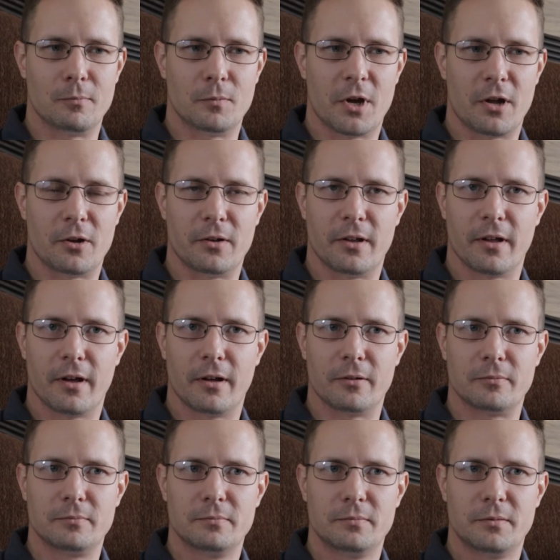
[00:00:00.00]
And
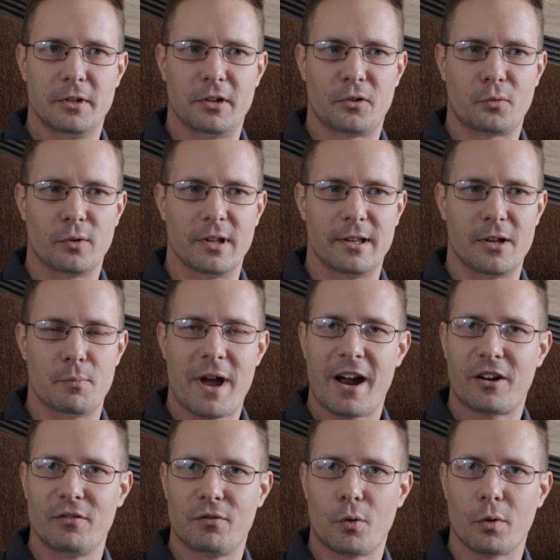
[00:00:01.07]
it's really a
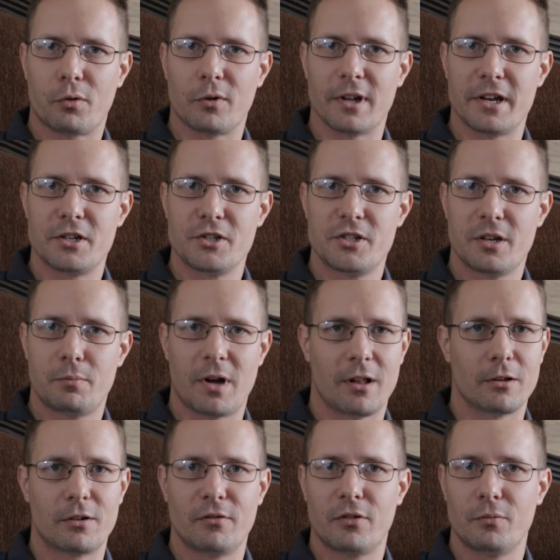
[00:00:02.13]
back and forth relationship. I'll
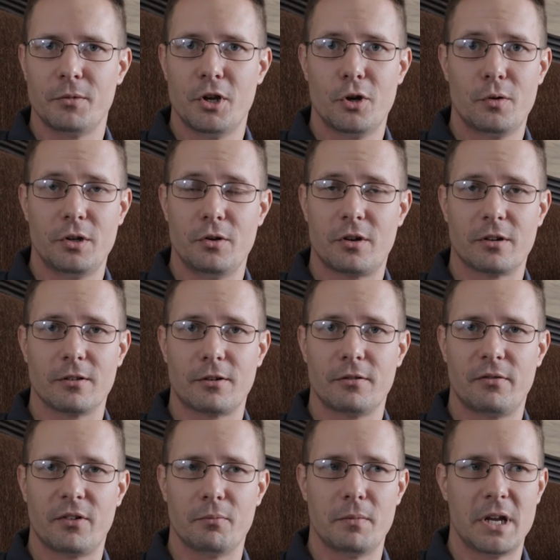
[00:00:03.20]
learn from you and you can learn
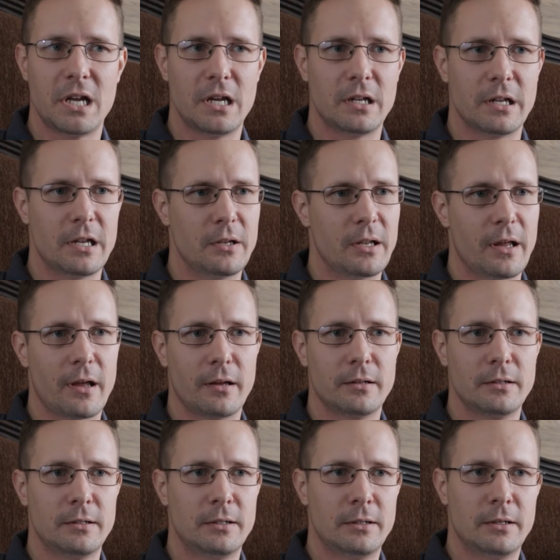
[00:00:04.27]
from me, and then
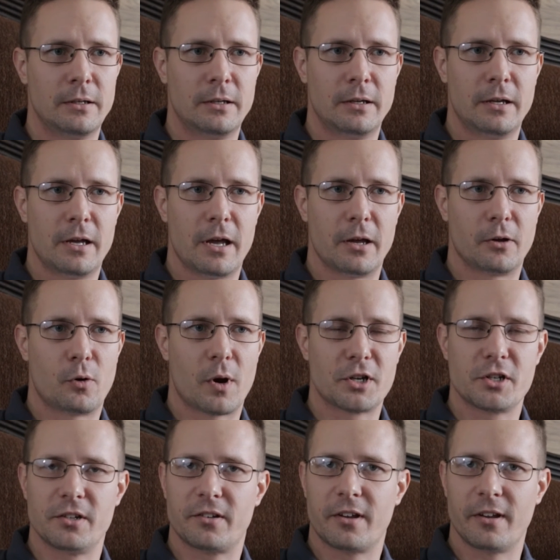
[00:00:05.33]

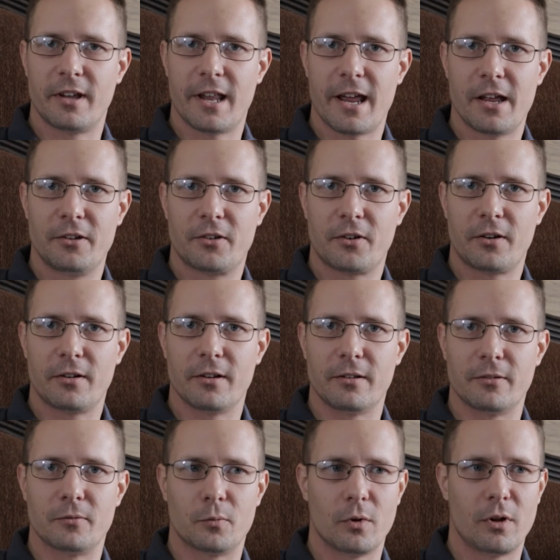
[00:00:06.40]
questions can get answered
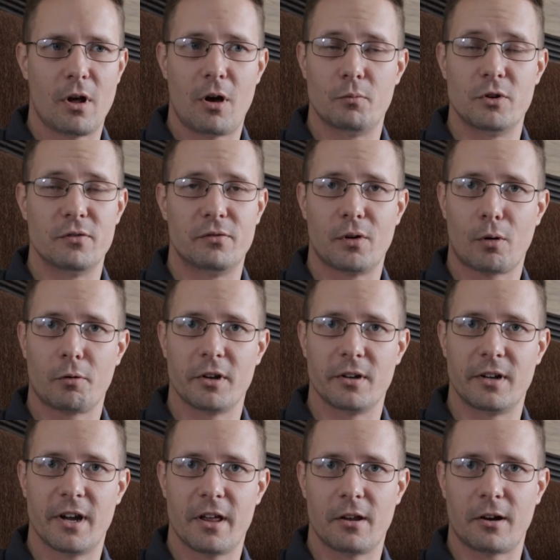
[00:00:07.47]
and we'll all move forward
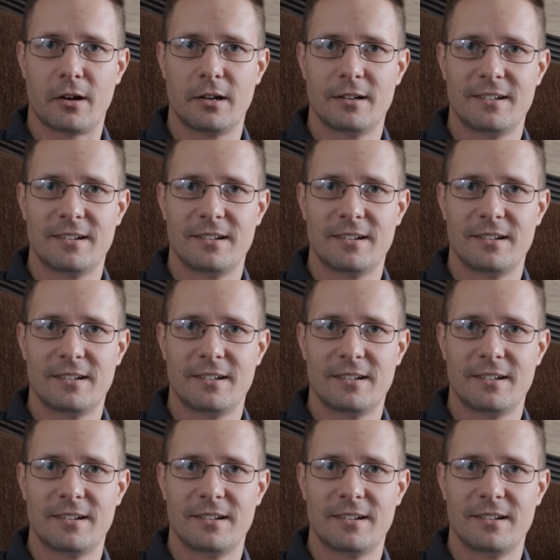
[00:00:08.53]
together.